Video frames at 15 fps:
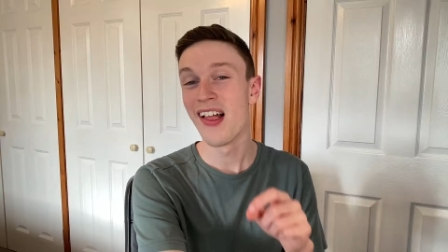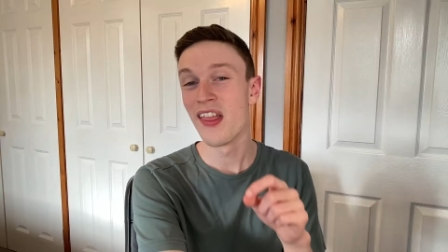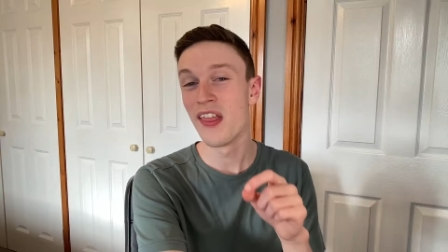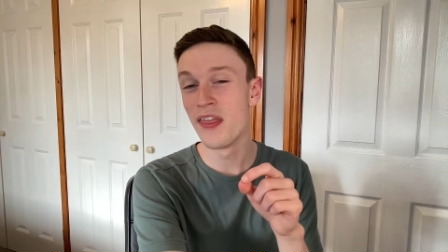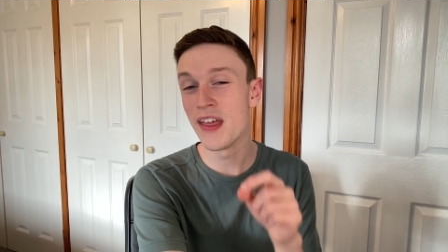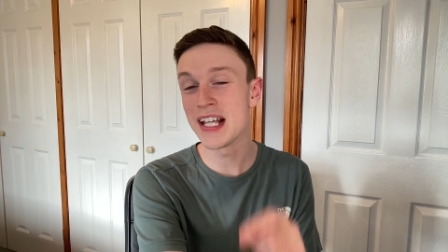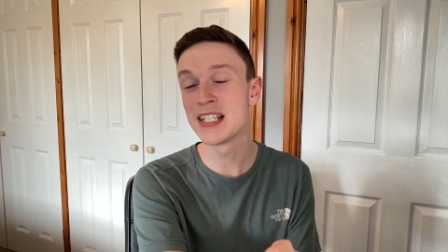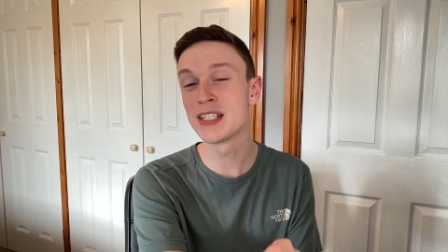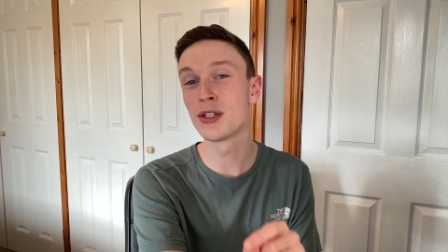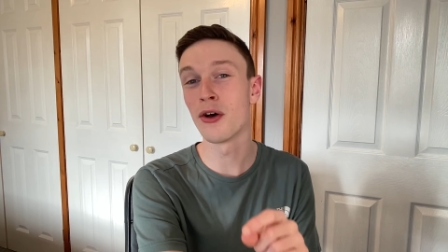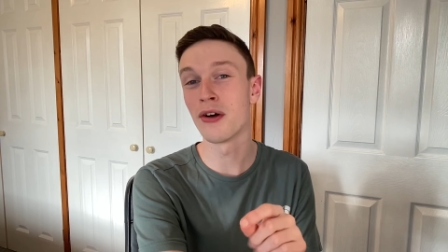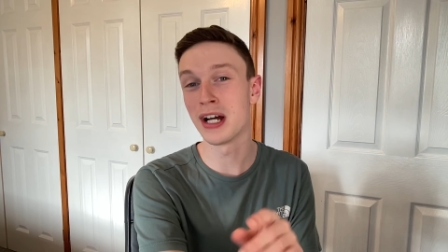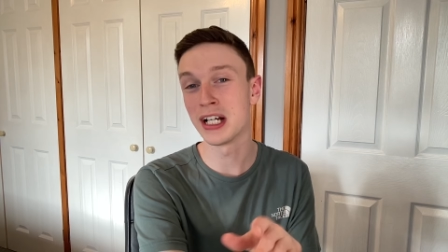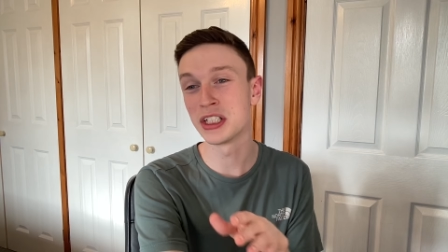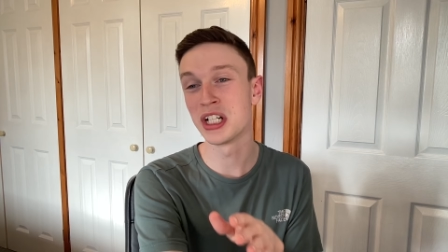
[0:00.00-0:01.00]
this
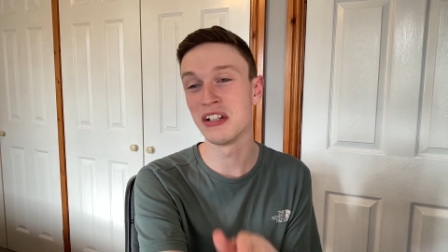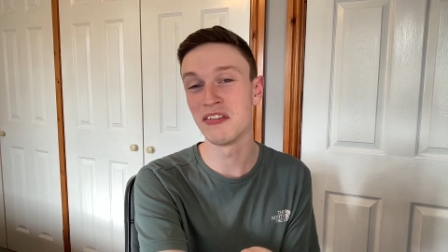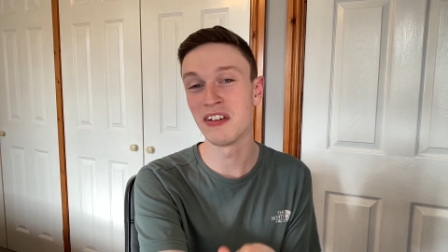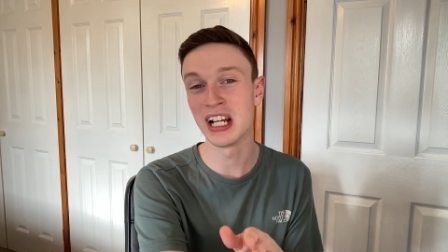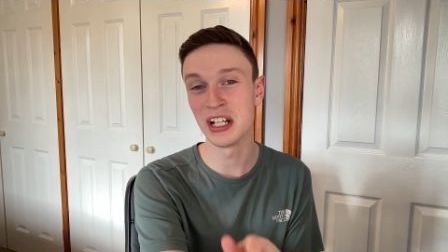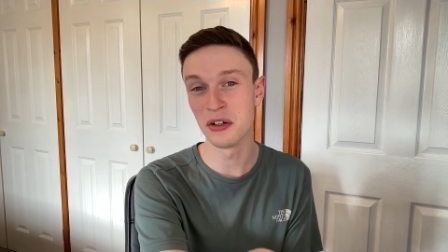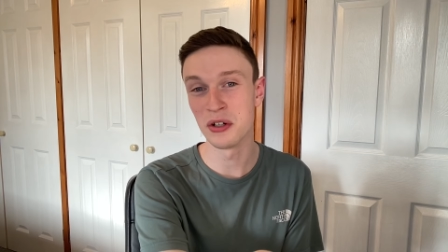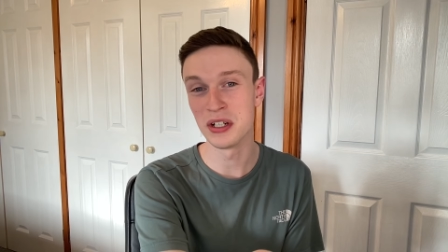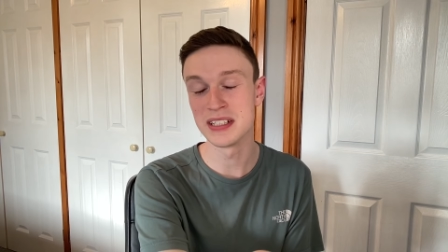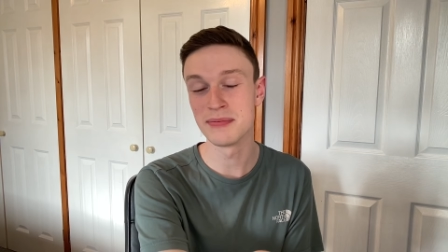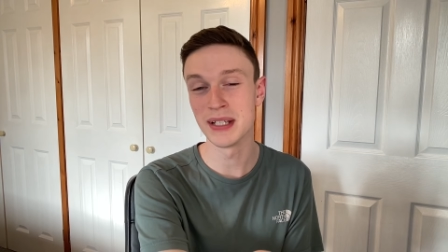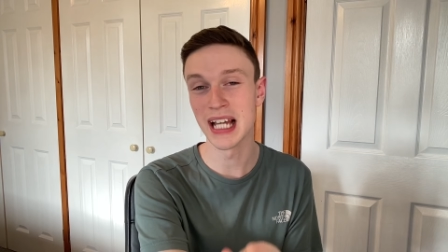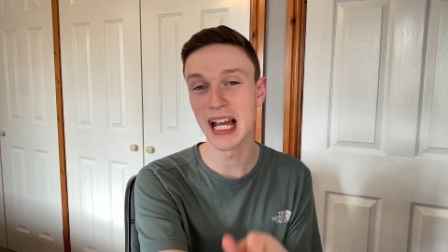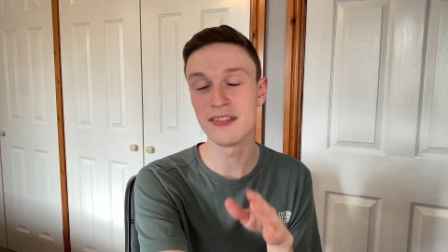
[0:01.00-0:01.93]
song actually really annoys me.